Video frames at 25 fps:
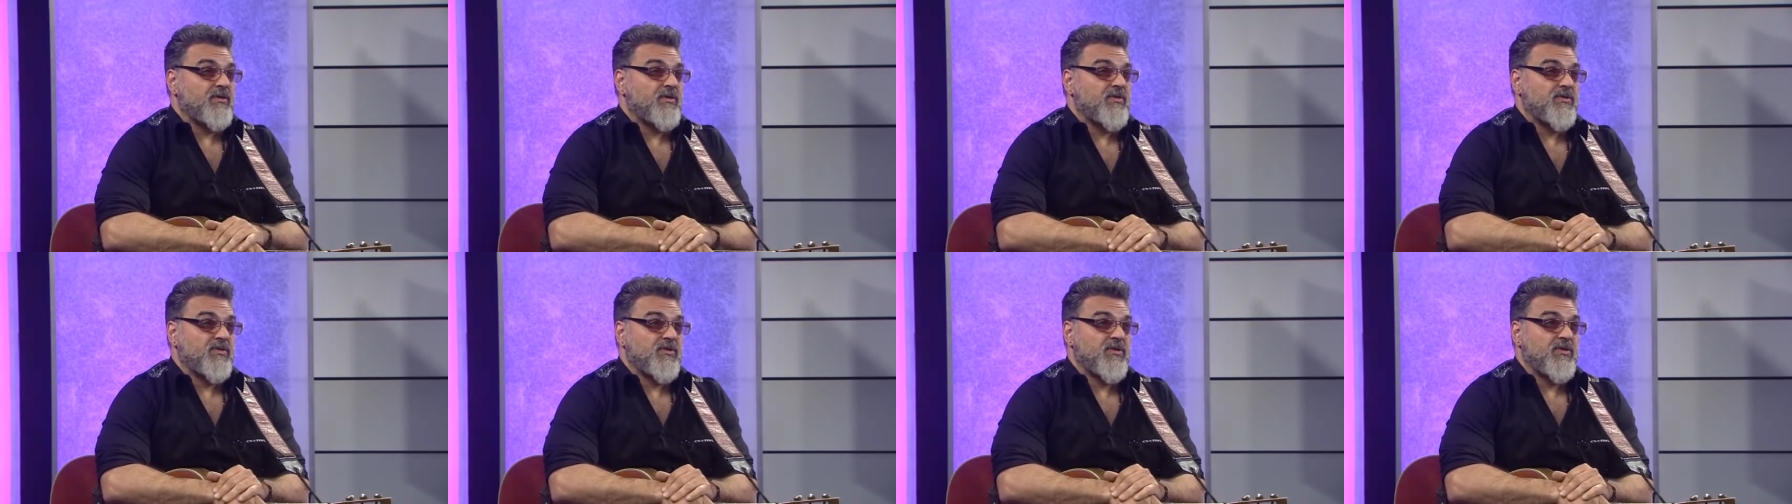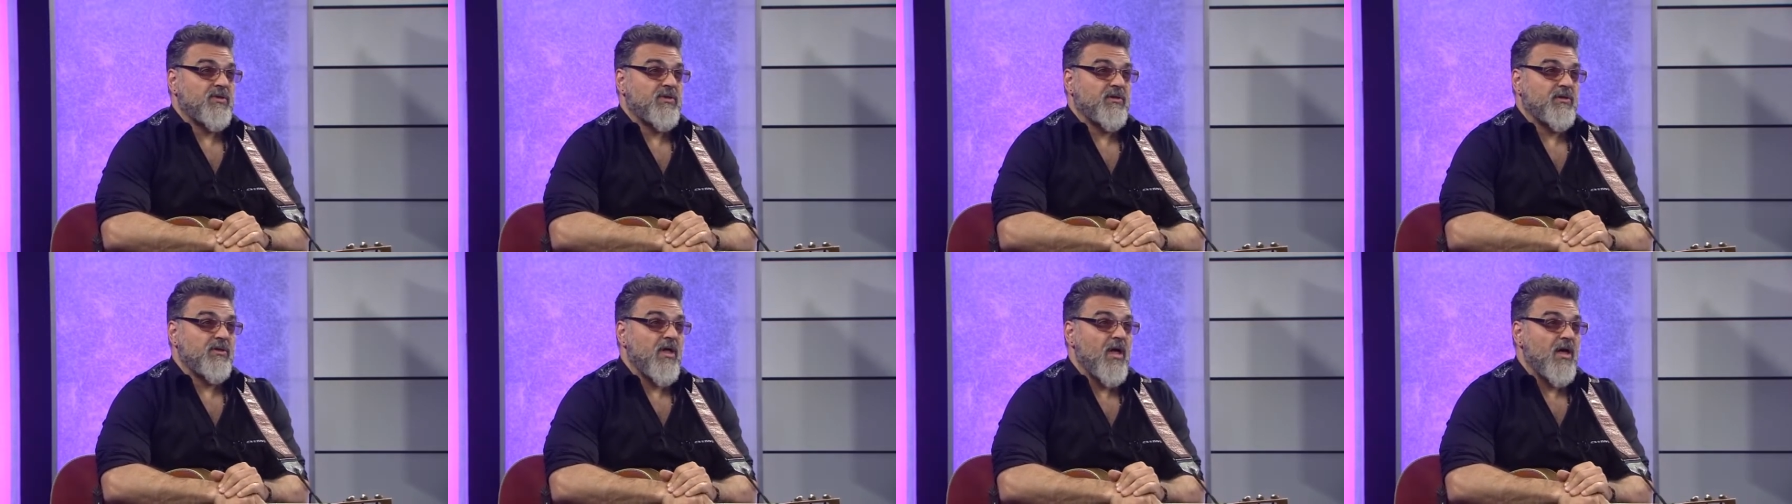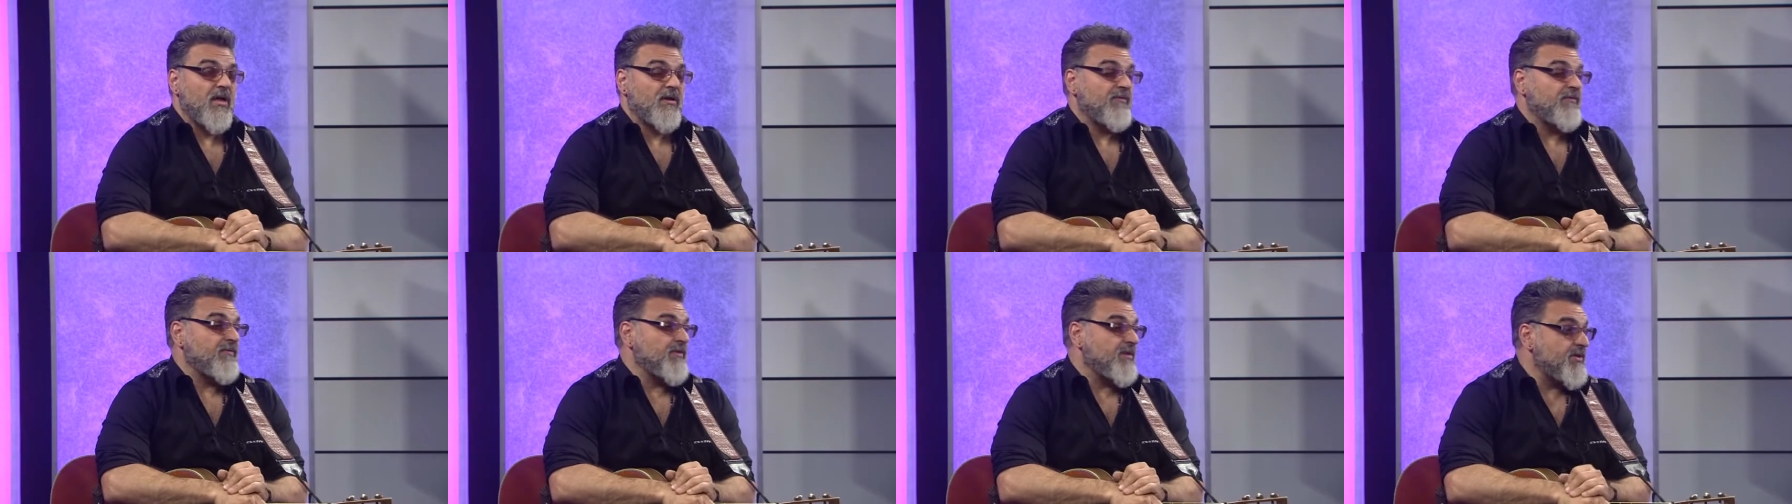to see a
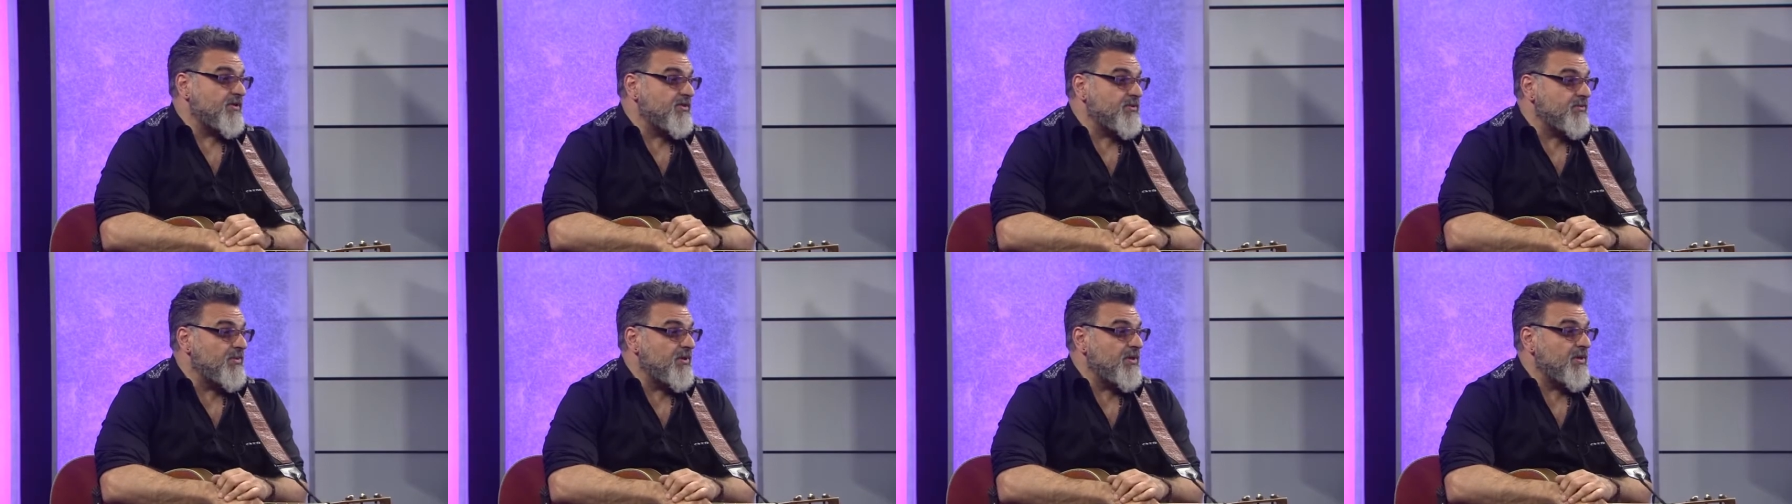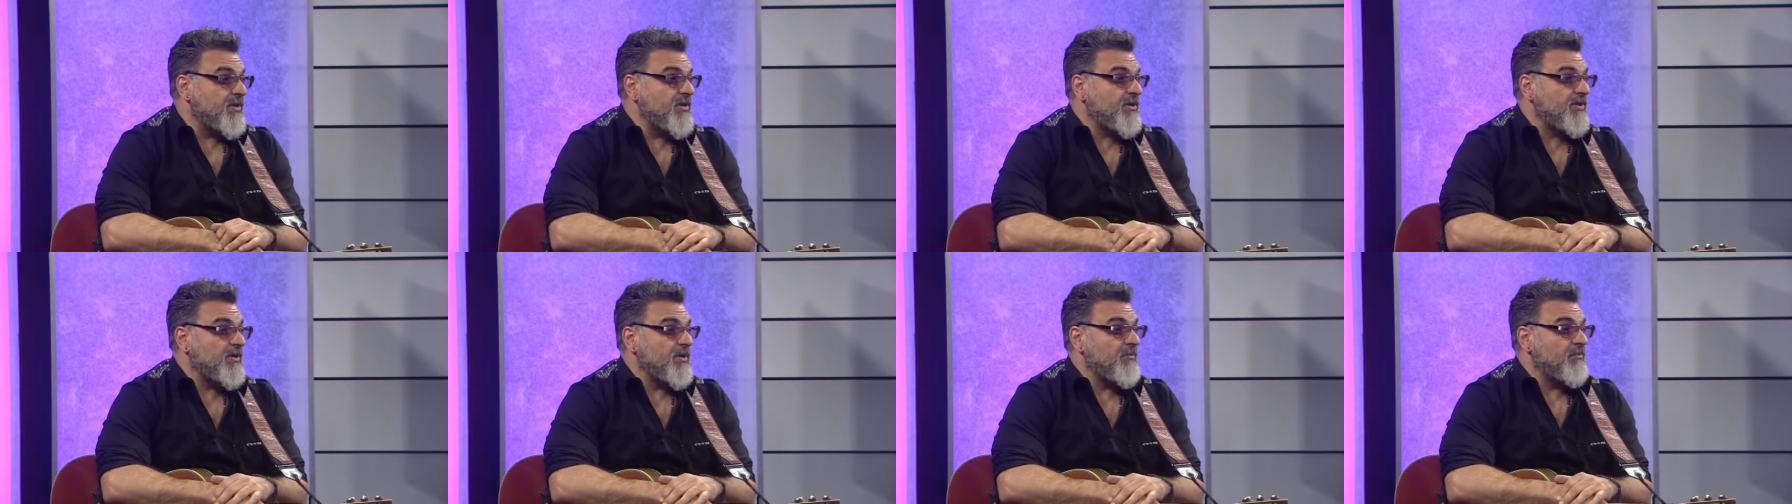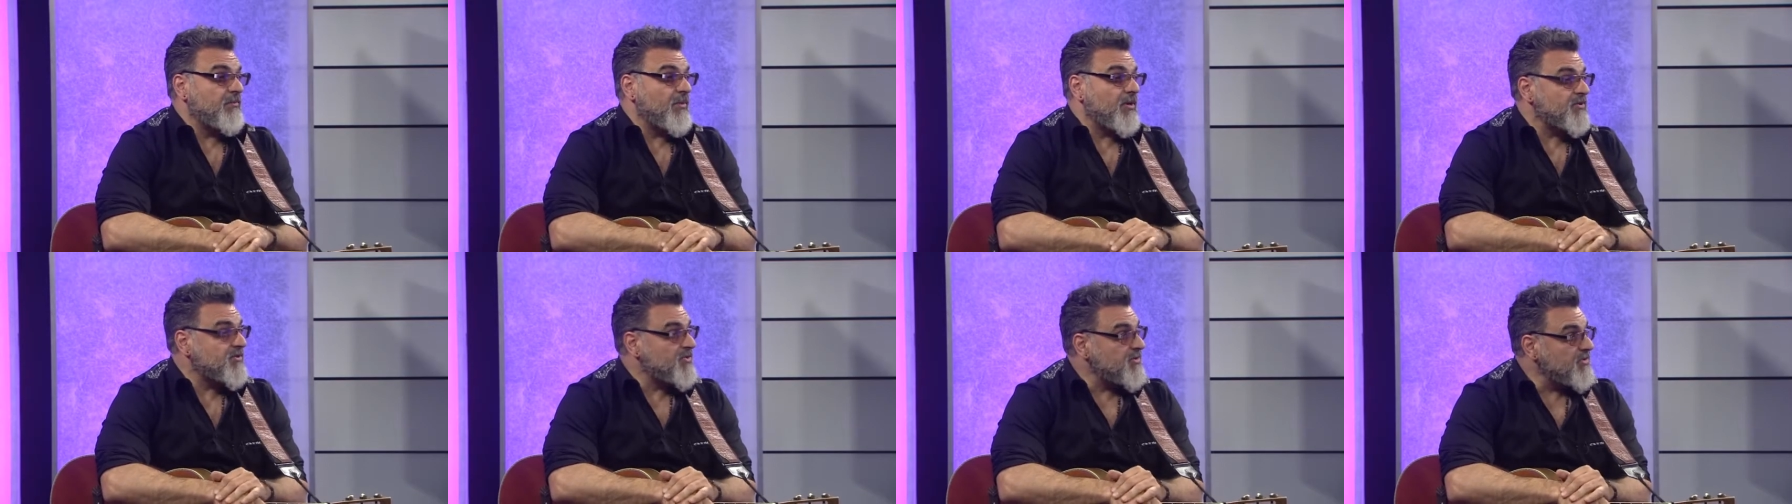lot of Lisbon
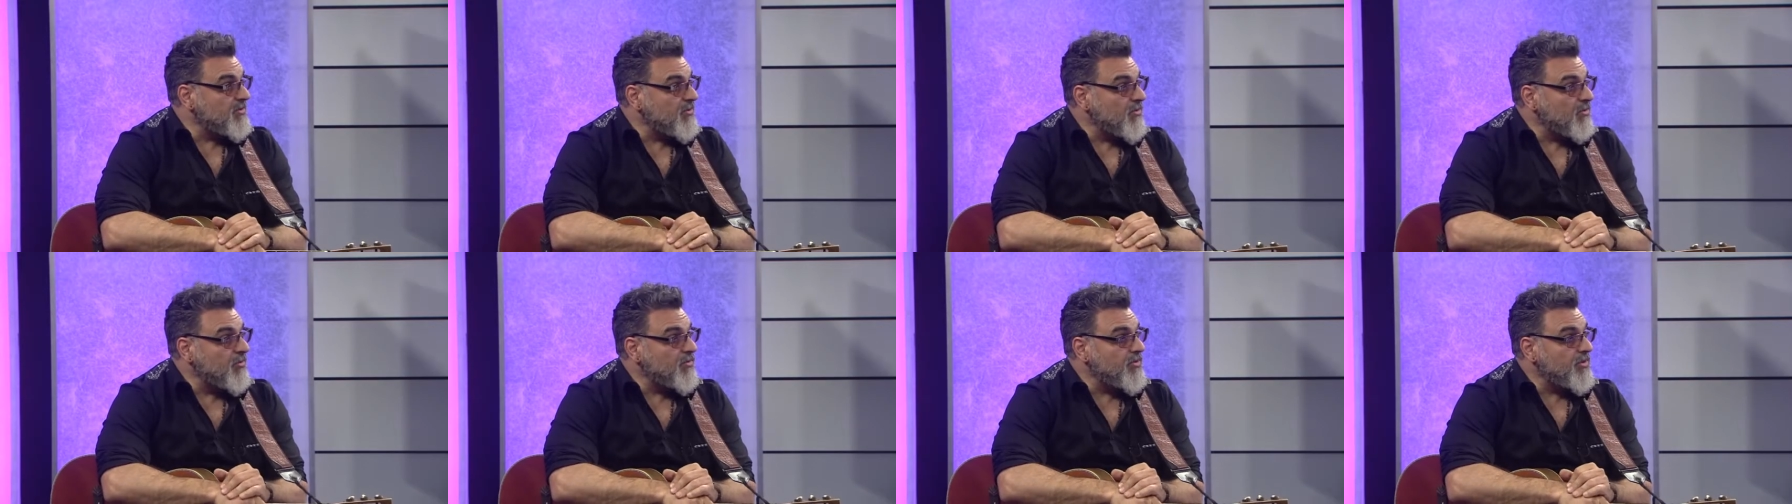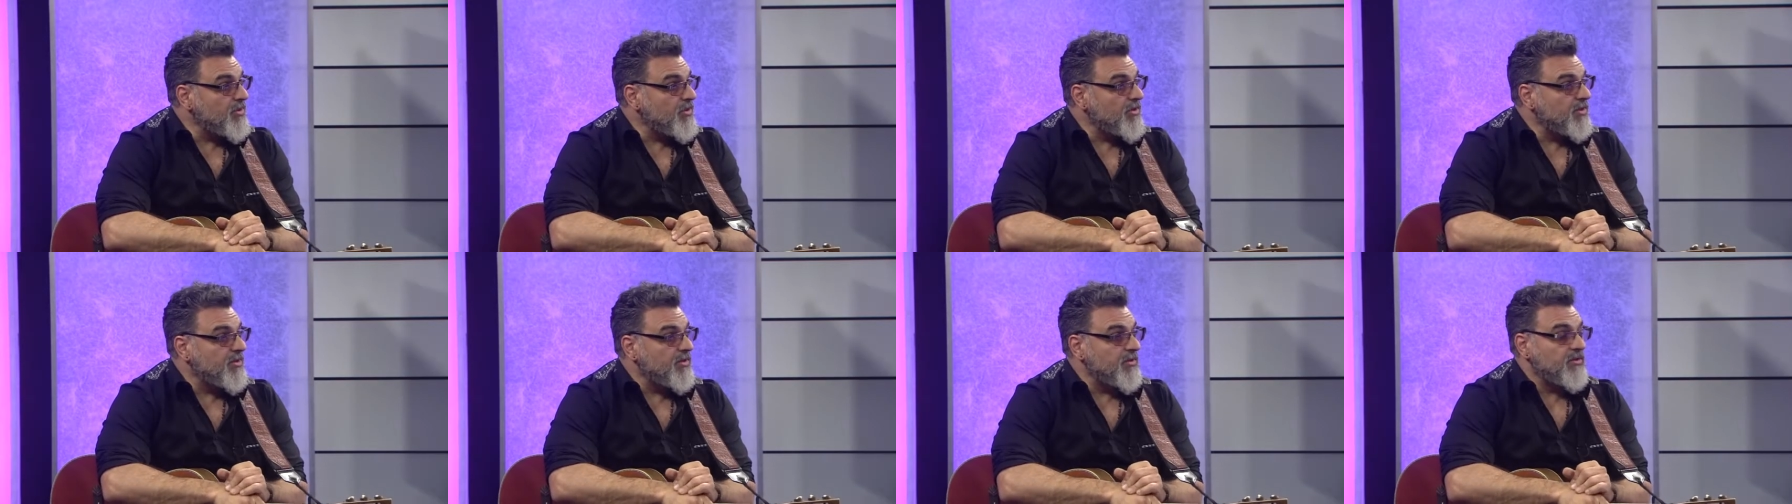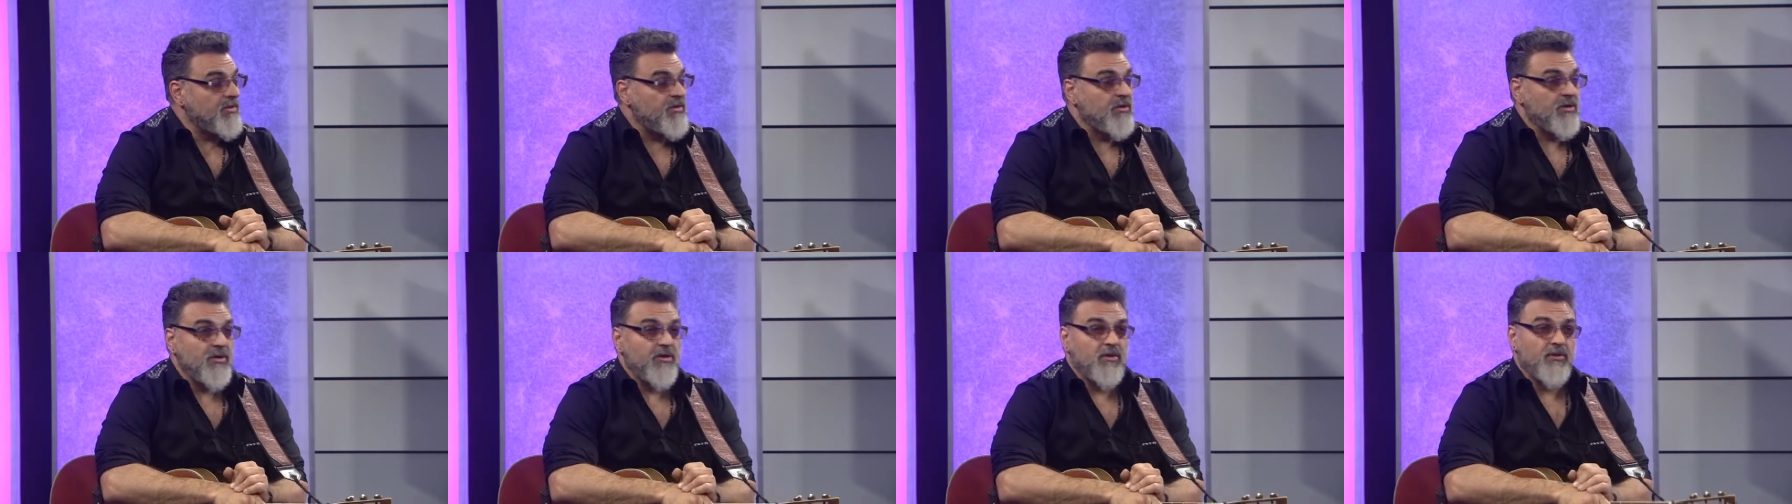and Barcelona
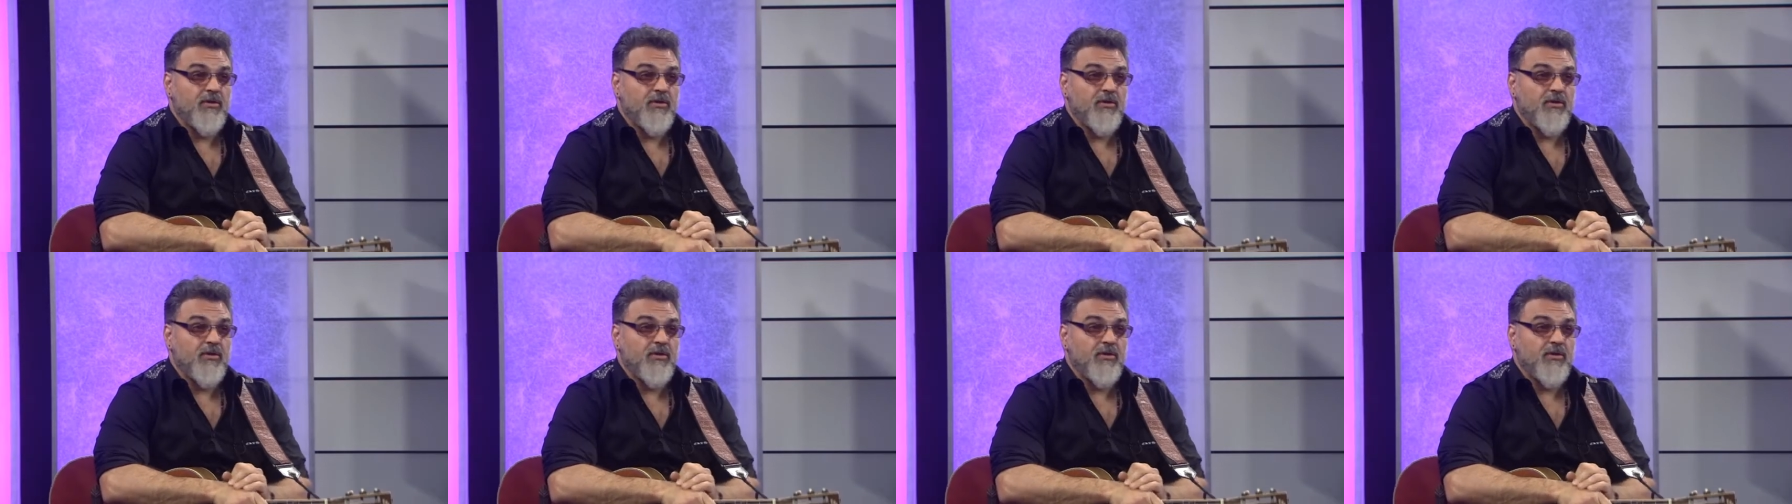wow.